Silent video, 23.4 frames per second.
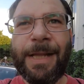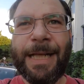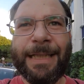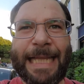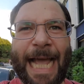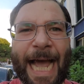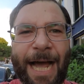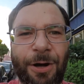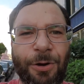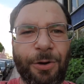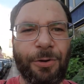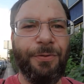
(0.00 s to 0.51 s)

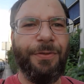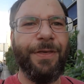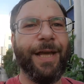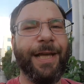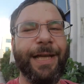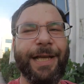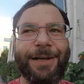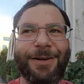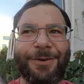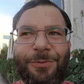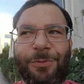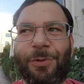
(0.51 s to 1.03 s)
That whole thing,
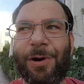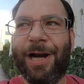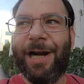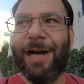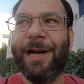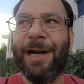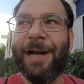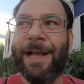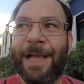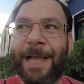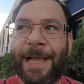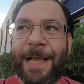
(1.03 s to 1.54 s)
you know,
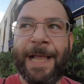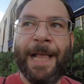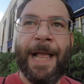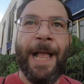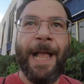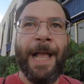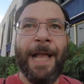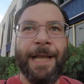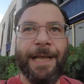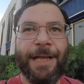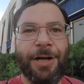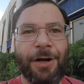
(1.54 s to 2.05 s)
where,
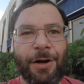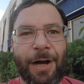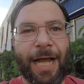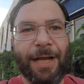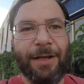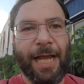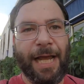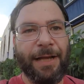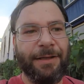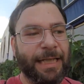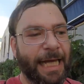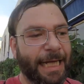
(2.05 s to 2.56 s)
you know, I,
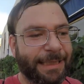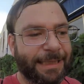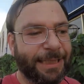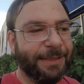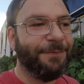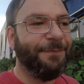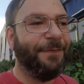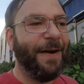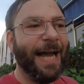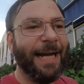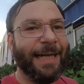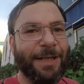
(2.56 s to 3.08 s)
I, I
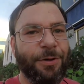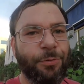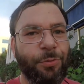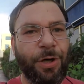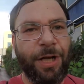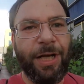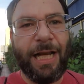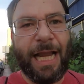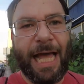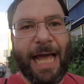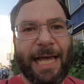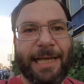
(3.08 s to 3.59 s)
just finally
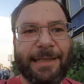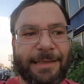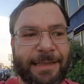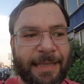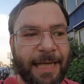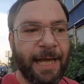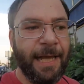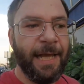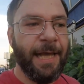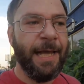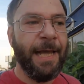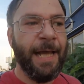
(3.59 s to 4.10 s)
realized
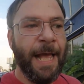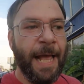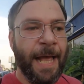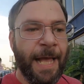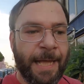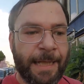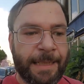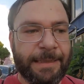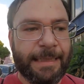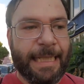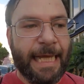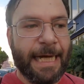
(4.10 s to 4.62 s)

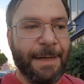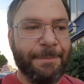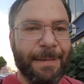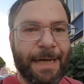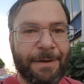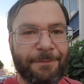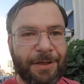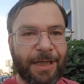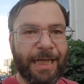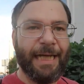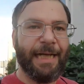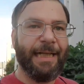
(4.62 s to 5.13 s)
that I'm
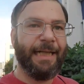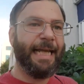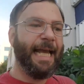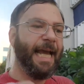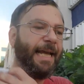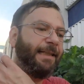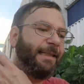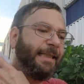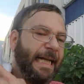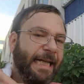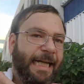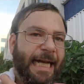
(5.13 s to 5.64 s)
never gonna
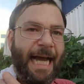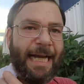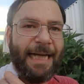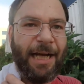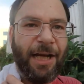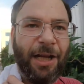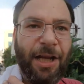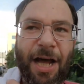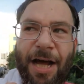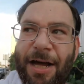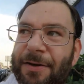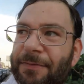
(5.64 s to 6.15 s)
get the kind of
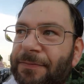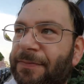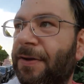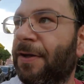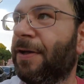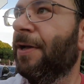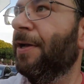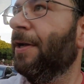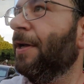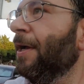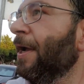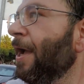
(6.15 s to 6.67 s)
love
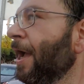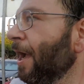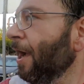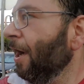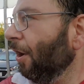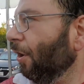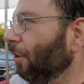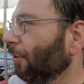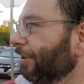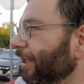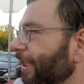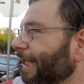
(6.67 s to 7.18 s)

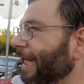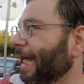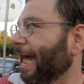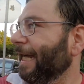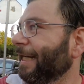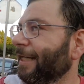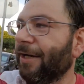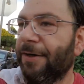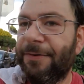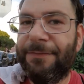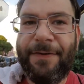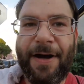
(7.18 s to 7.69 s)
or the
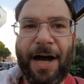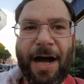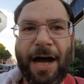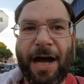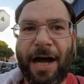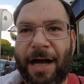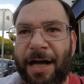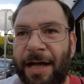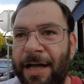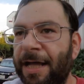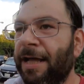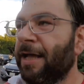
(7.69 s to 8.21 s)
kind of
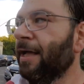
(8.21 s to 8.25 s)
uh,